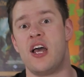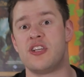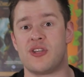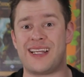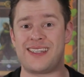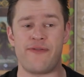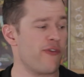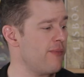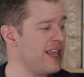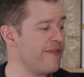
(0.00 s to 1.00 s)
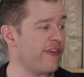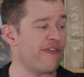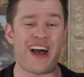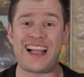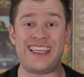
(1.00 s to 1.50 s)
So that's it for me for
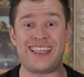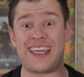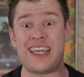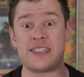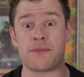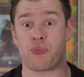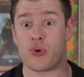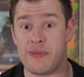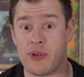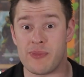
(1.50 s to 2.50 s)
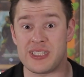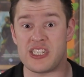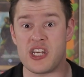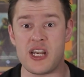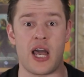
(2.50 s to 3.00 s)
Valley of the Kings Premium Edition.